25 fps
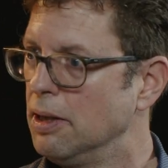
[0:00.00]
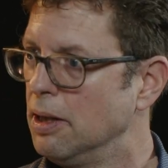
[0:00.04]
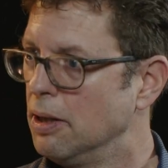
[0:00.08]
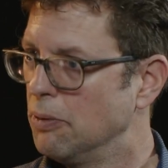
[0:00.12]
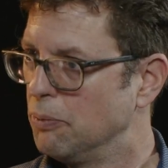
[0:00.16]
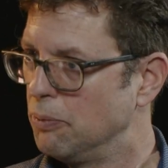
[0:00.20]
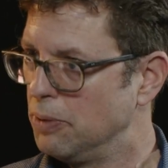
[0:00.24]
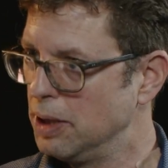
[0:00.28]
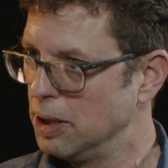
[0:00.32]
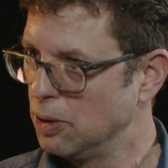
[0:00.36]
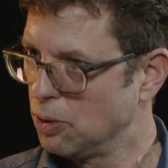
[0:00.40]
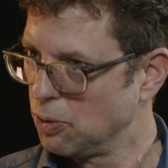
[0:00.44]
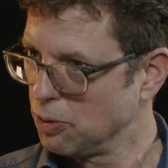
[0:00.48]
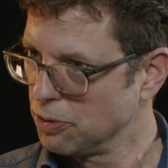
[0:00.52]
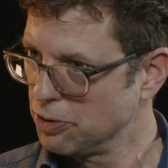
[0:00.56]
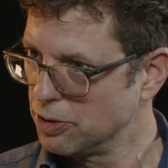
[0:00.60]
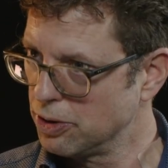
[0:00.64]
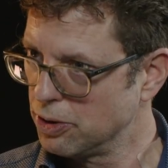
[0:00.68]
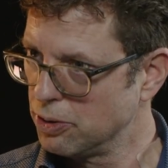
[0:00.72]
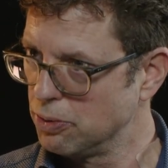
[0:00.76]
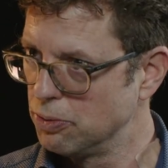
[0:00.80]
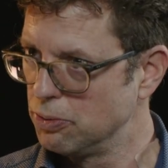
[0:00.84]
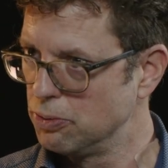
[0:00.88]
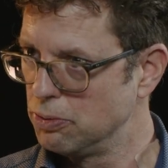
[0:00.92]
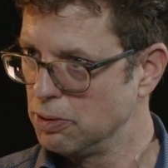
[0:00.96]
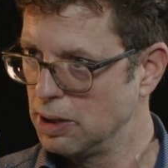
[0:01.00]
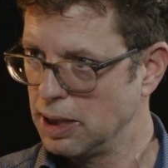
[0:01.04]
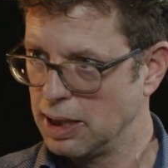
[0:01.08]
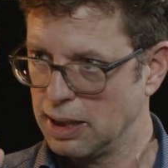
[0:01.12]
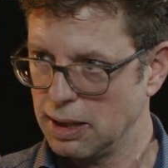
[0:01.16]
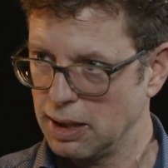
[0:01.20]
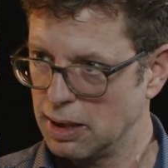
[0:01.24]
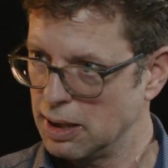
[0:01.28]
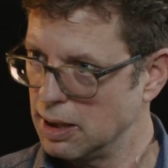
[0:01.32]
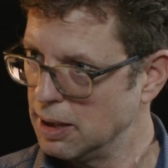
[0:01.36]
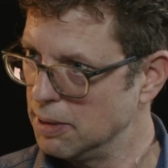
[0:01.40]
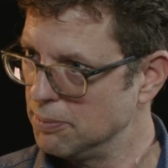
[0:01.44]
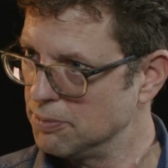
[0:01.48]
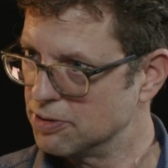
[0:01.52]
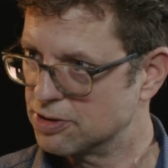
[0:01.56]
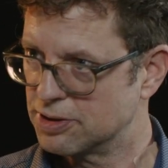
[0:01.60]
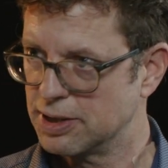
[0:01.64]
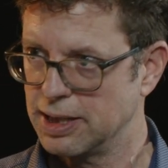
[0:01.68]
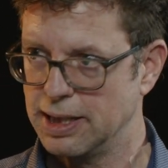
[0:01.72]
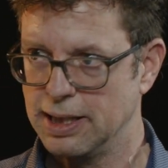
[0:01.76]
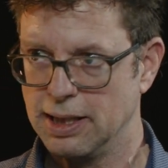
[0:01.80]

We all know LLMs, they